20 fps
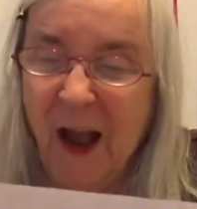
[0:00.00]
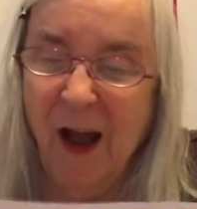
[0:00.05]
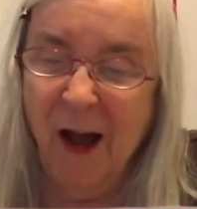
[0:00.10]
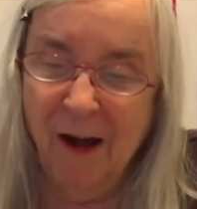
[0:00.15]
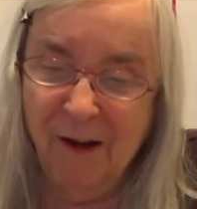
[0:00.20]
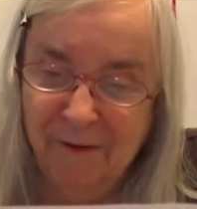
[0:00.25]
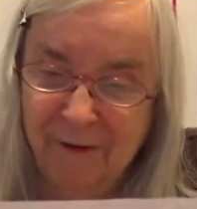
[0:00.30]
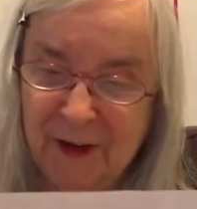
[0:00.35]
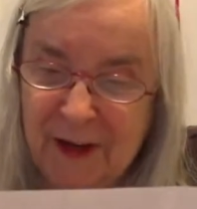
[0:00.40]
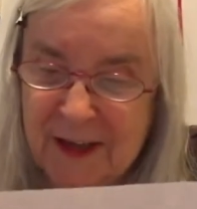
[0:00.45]

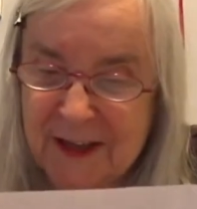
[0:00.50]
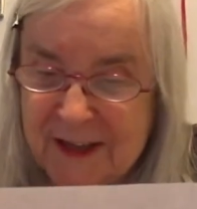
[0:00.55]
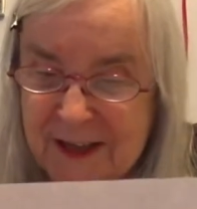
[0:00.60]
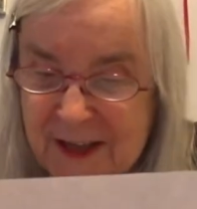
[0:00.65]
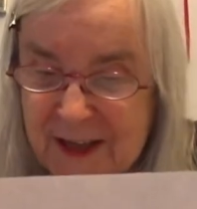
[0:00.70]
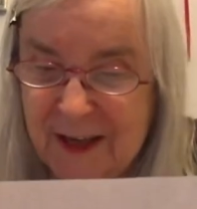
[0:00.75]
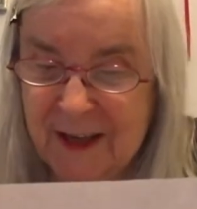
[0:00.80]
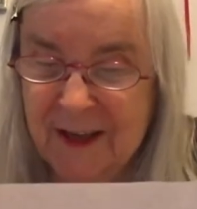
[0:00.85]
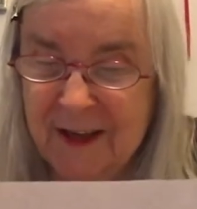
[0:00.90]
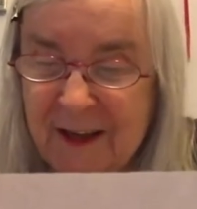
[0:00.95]

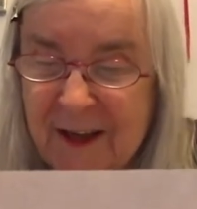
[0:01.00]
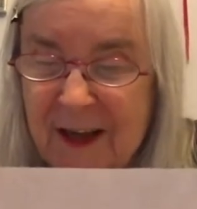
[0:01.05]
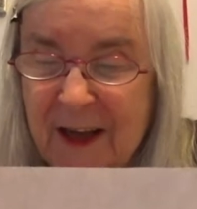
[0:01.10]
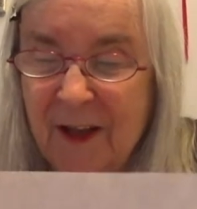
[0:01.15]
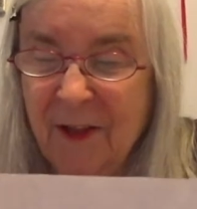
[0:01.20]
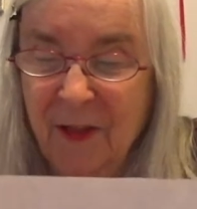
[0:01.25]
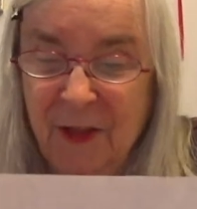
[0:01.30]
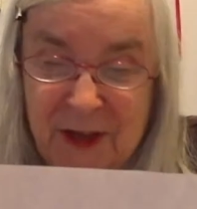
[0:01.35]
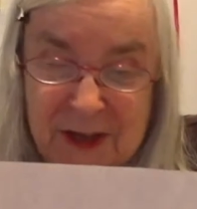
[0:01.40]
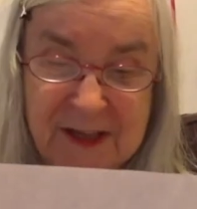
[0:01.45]
Obviously,
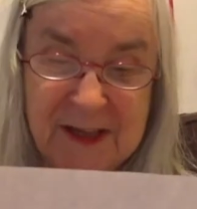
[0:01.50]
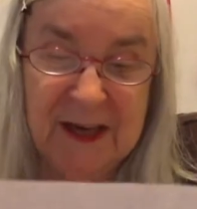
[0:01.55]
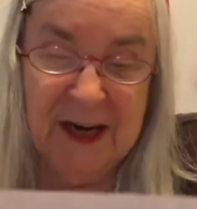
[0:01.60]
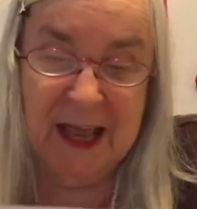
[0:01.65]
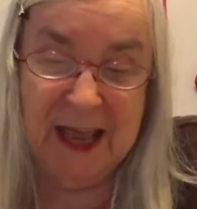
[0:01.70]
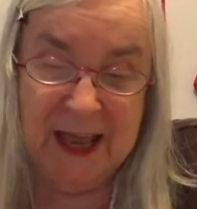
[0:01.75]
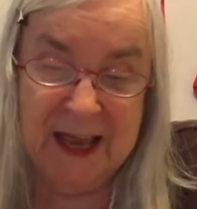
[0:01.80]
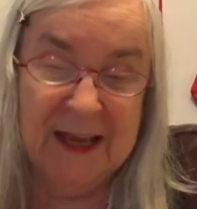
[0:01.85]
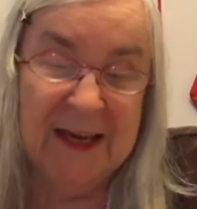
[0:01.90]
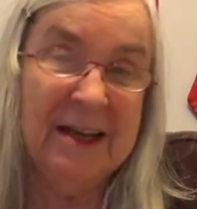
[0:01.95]
this
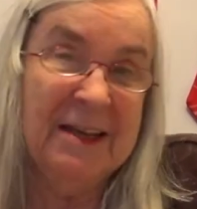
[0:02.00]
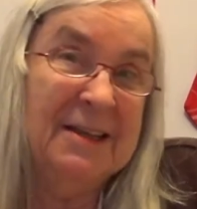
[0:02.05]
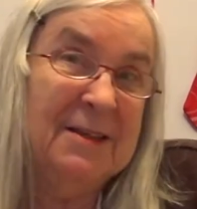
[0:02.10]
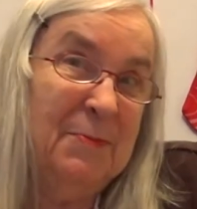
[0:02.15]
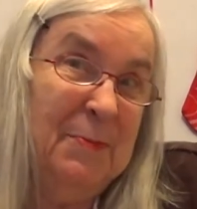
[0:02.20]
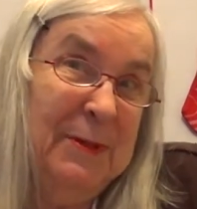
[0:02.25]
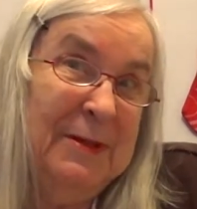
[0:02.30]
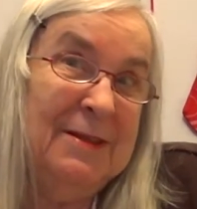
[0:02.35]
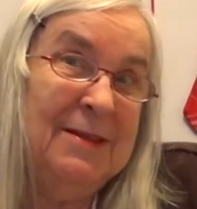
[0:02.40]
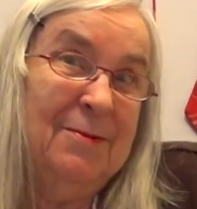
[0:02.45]
lad had
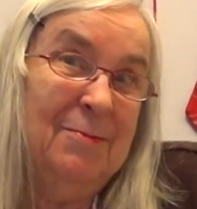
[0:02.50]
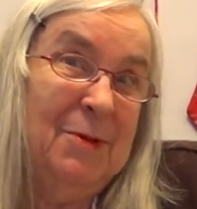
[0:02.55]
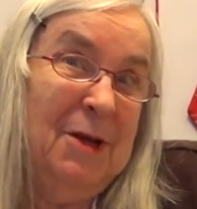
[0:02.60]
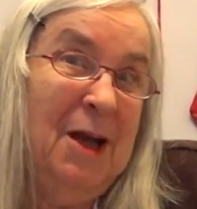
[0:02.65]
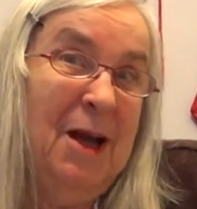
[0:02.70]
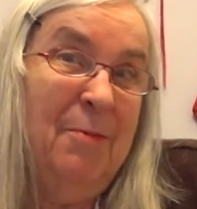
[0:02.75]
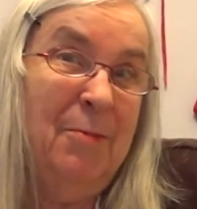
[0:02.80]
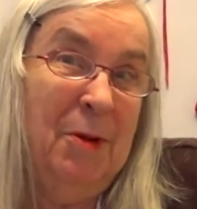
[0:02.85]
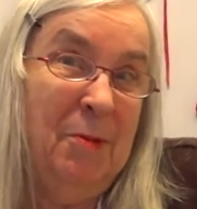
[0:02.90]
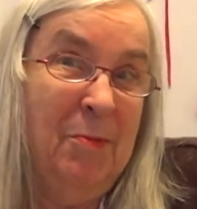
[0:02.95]
spent some
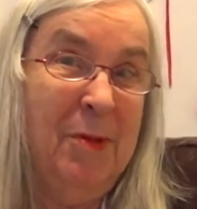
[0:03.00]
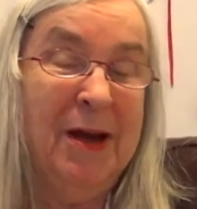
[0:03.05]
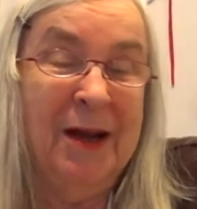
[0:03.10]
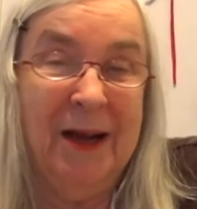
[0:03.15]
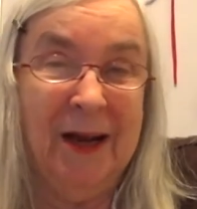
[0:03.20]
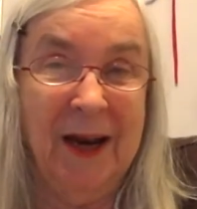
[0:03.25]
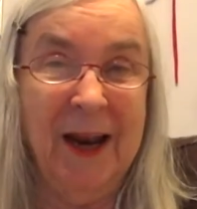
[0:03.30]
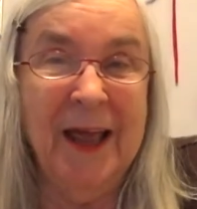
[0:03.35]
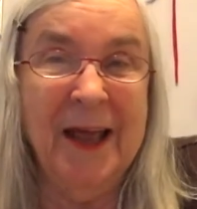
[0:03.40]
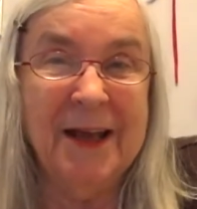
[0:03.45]
time in my
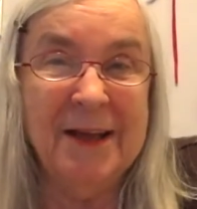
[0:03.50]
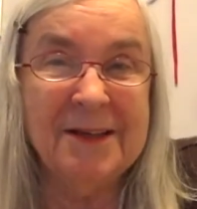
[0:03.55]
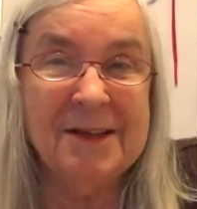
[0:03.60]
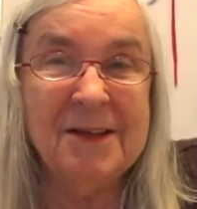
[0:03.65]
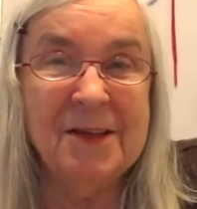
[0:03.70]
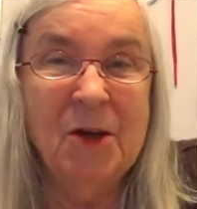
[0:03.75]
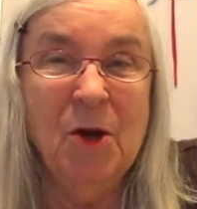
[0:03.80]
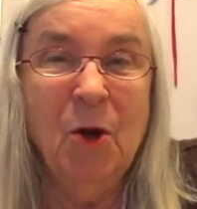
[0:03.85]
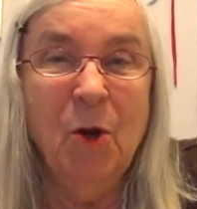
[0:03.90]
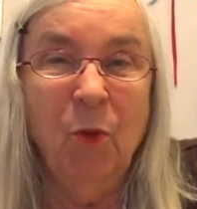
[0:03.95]

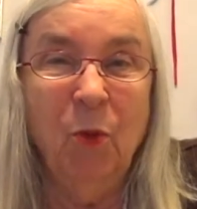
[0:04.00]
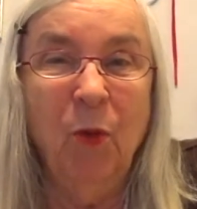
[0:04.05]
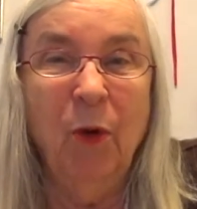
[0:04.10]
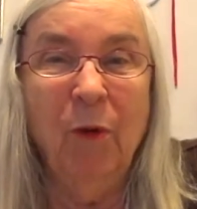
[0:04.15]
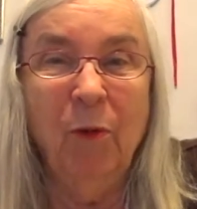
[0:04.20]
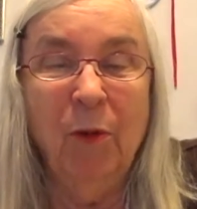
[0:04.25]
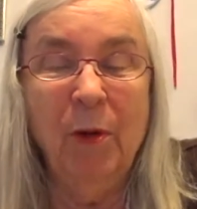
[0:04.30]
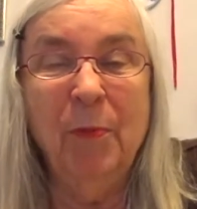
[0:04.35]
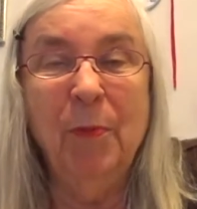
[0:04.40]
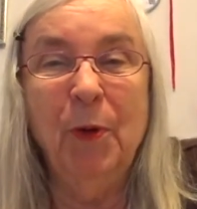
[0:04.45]
class
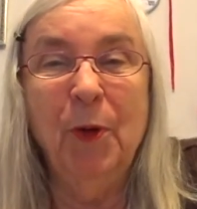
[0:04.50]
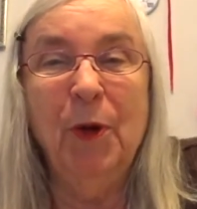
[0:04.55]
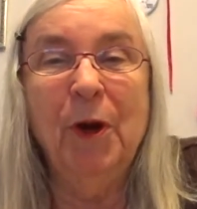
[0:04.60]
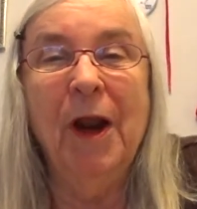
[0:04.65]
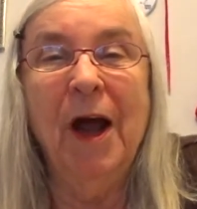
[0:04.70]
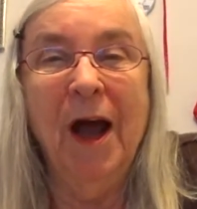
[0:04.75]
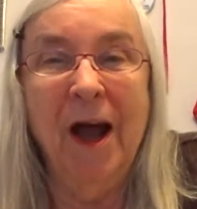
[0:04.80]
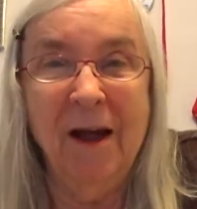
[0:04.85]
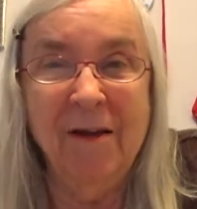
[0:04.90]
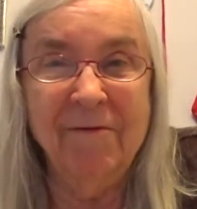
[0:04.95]
where we put
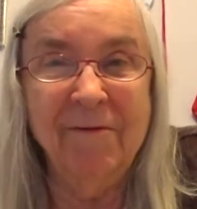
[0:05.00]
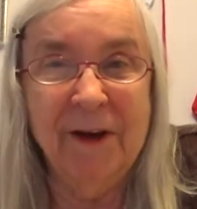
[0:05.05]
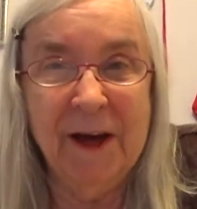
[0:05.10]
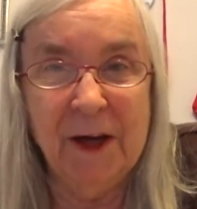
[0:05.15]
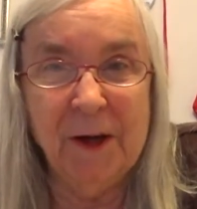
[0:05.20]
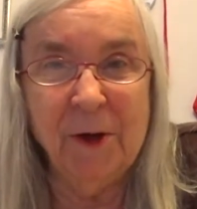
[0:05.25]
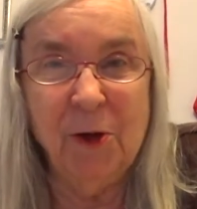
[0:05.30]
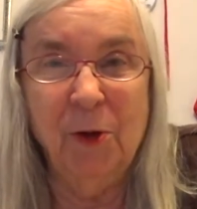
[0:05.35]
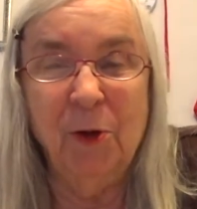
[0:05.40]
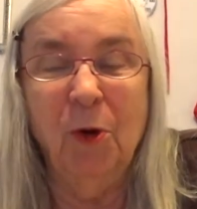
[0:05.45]
high
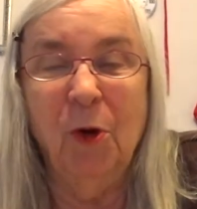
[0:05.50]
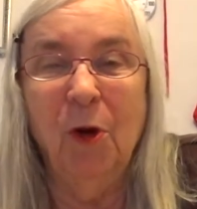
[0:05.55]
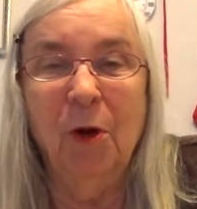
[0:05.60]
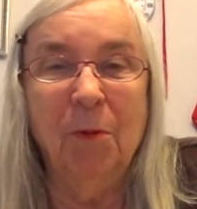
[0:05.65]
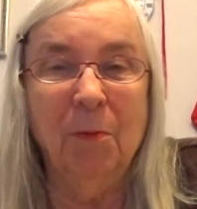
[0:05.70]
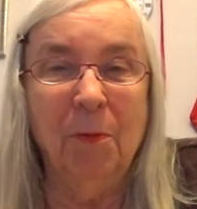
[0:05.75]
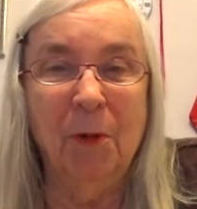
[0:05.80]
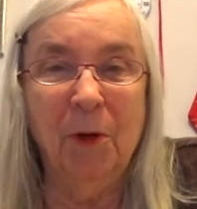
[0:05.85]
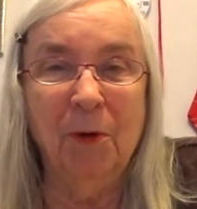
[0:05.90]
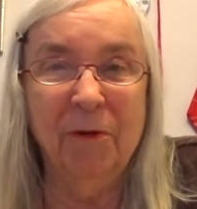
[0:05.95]
value
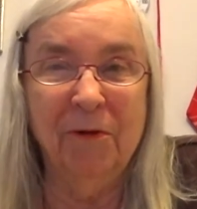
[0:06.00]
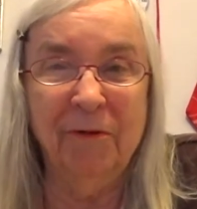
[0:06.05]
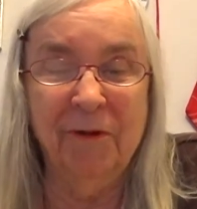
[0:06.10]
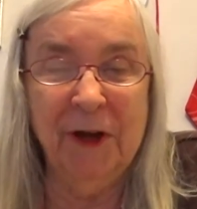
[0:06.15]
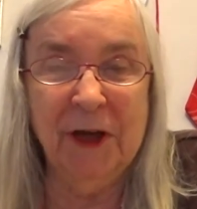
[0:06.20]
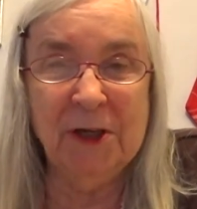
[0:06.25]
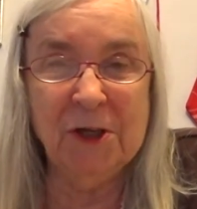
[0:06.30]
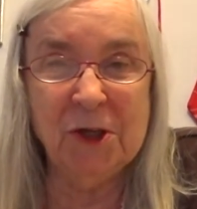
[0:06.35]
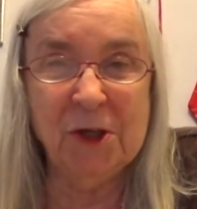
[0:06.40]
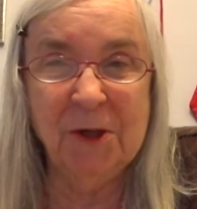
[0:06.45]
on
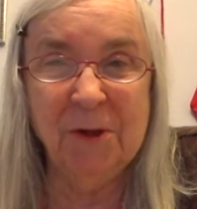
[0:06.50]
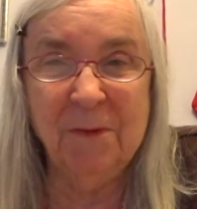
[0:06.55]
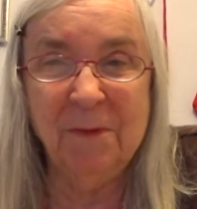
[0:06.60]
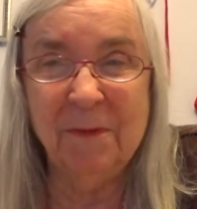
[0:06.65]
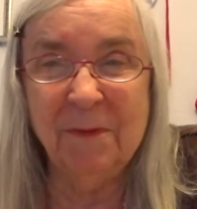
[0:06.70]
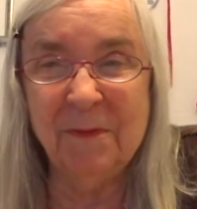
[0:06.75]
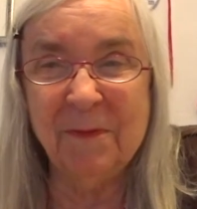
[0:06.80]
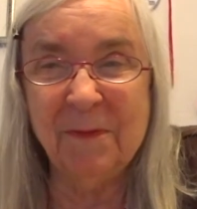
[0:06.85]
motivation,